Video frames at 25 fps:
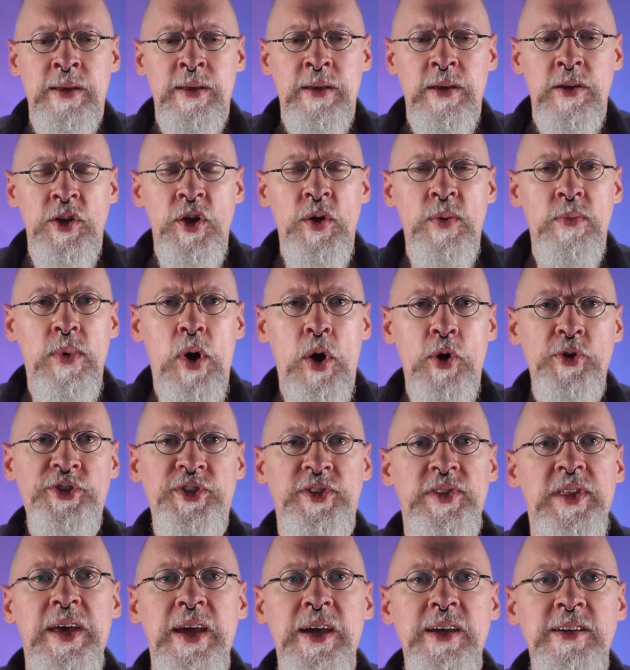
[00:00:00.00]
you know,
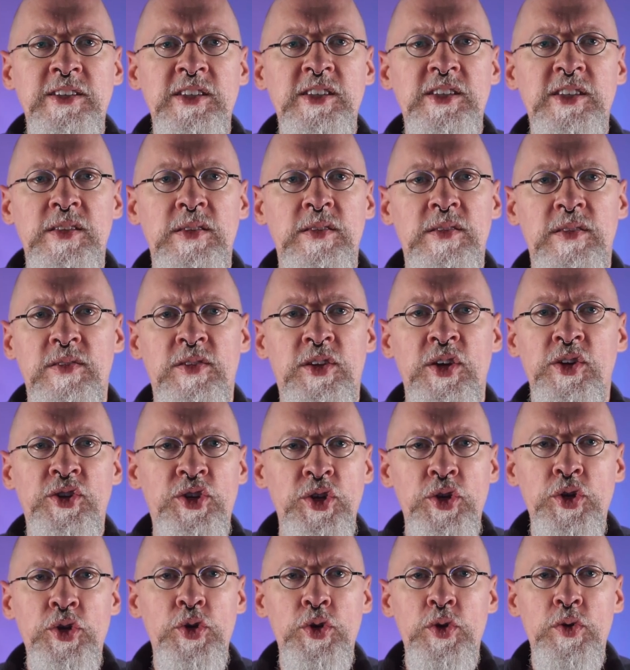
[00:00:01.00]
most things to
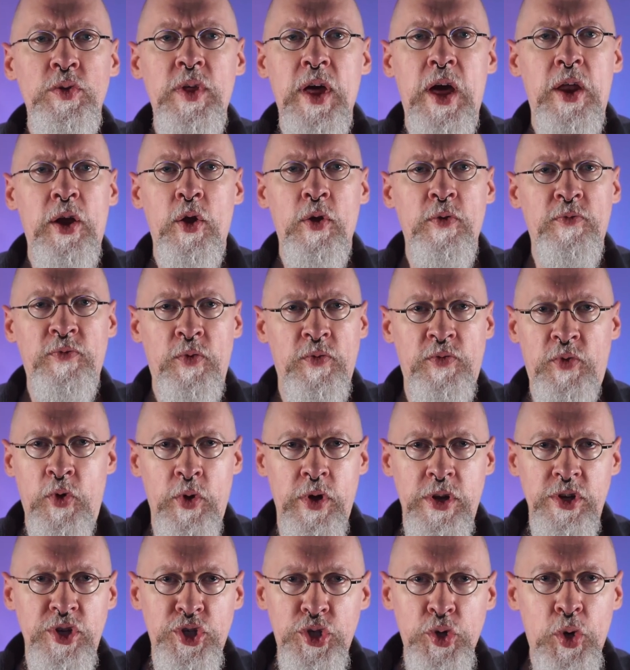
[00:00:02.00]
do that are
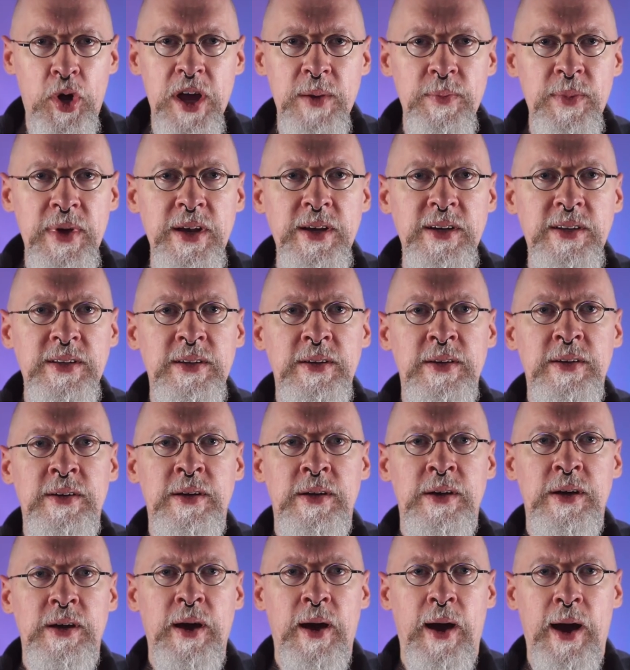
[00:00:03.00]
for enjoyment
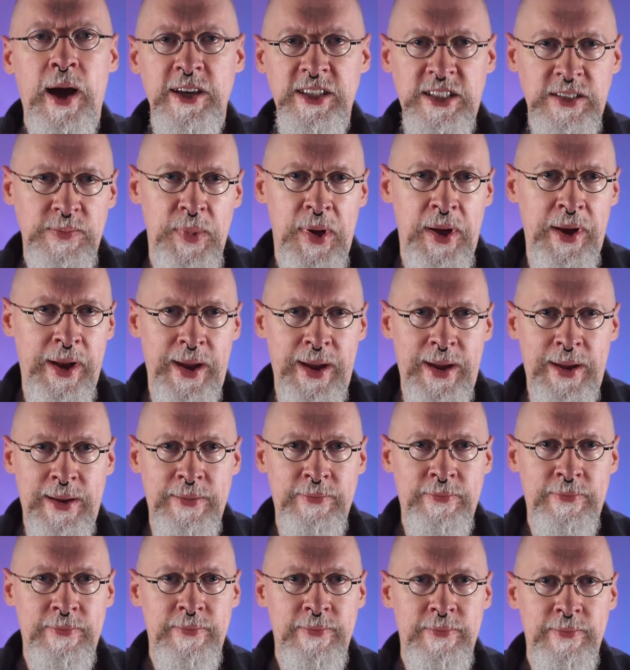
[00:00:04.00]
cost money.
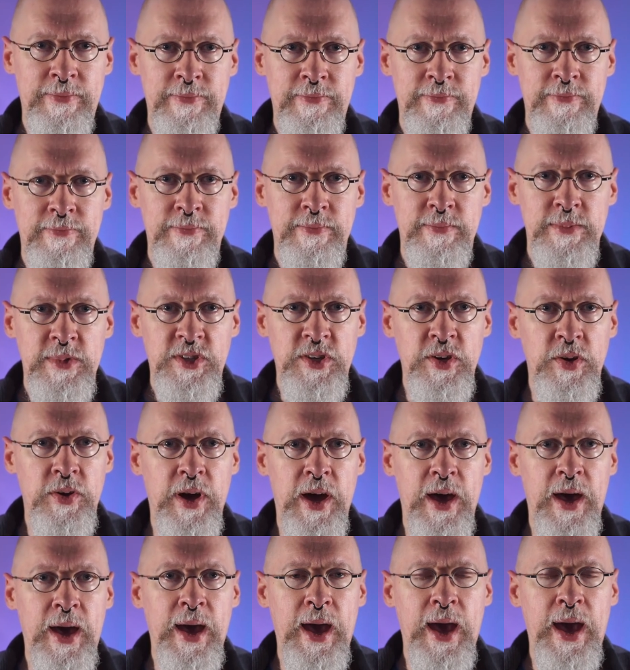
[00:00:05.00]
So
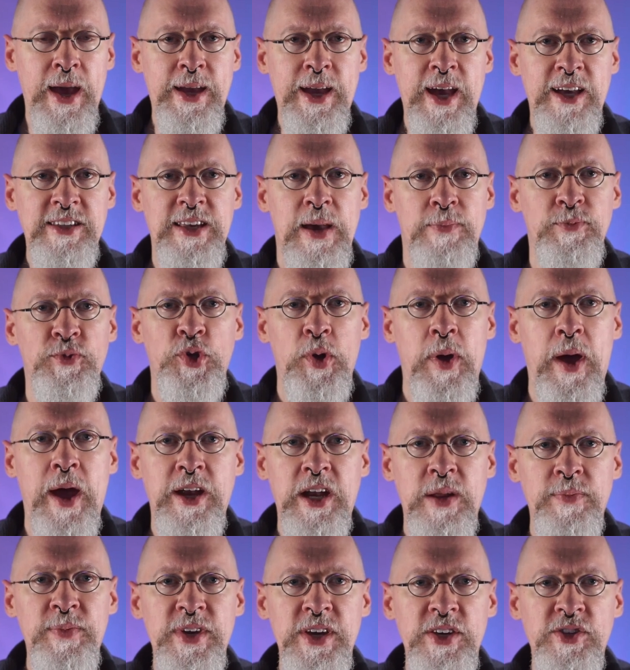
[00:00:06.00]
I, I guess I'm
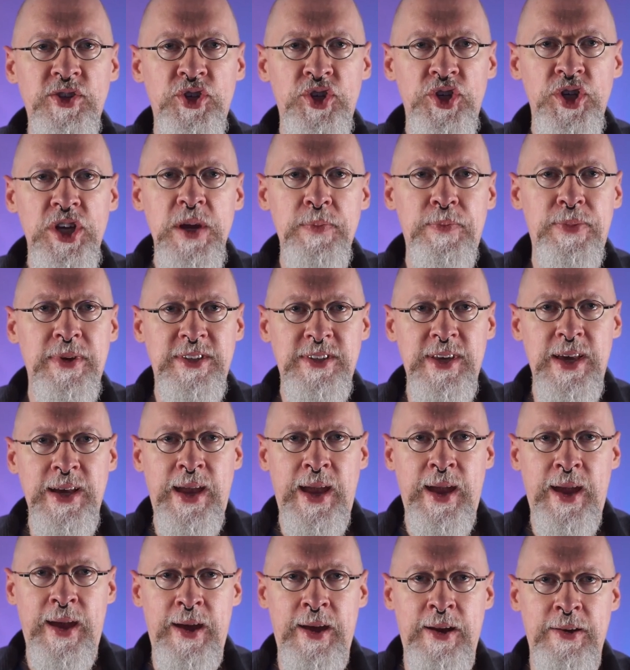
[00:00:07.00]
trying to be as cheap as I
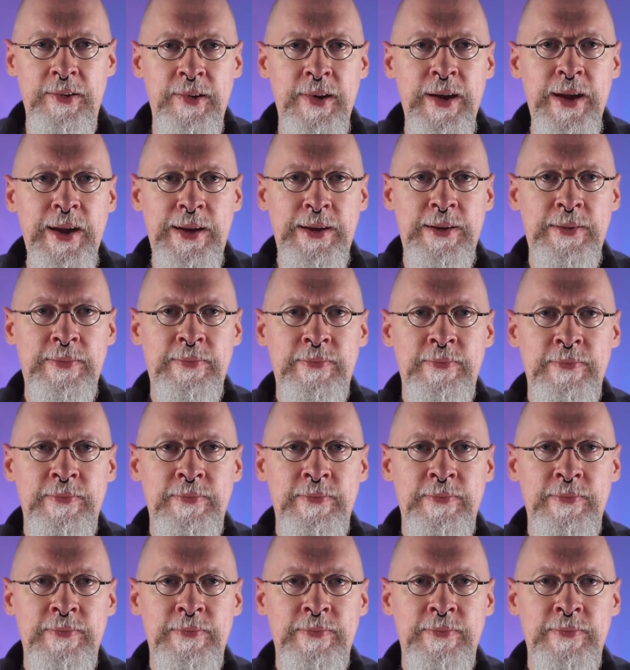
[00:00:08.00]
can, right?